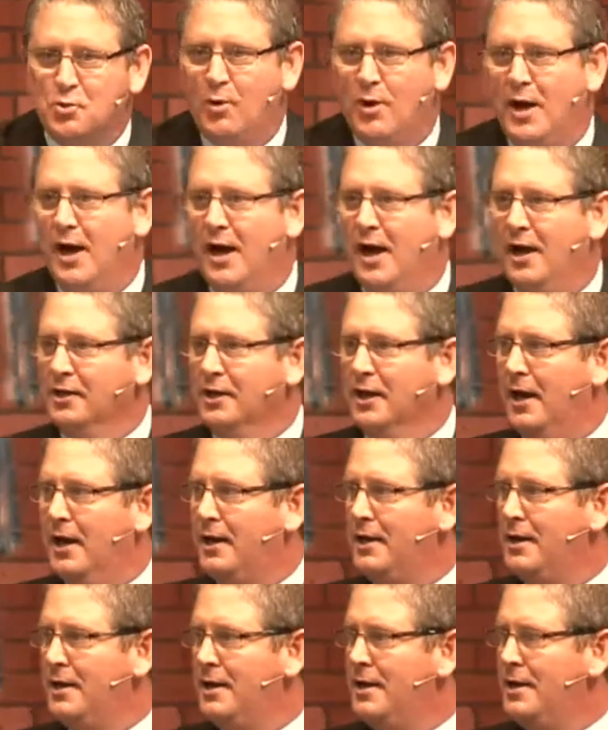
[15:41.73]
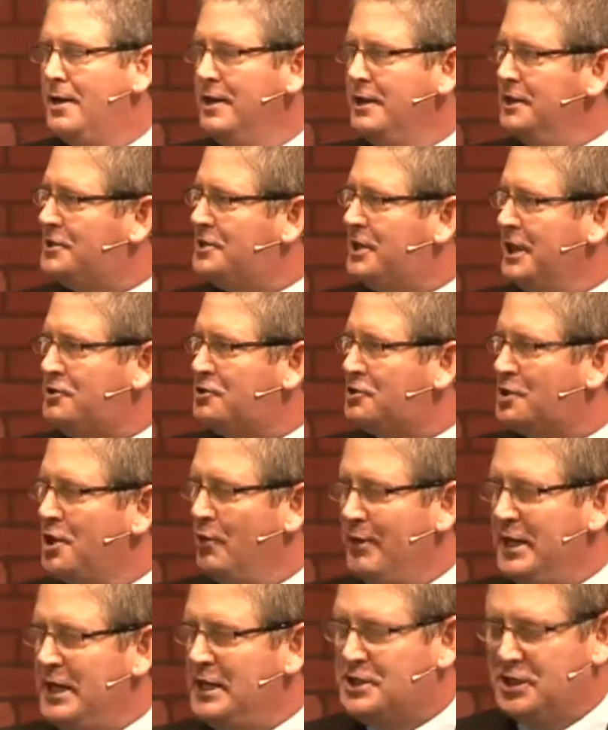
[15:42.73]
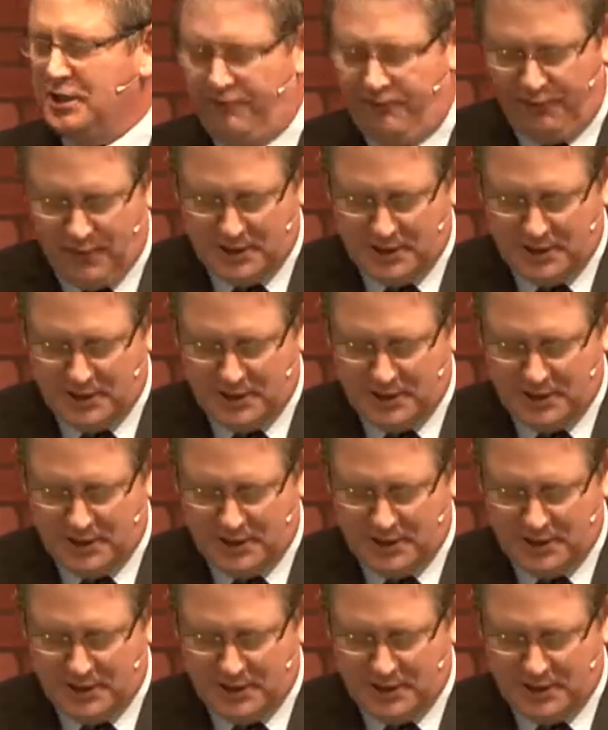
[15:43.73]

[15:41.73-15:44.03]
as well. You see, it's so easy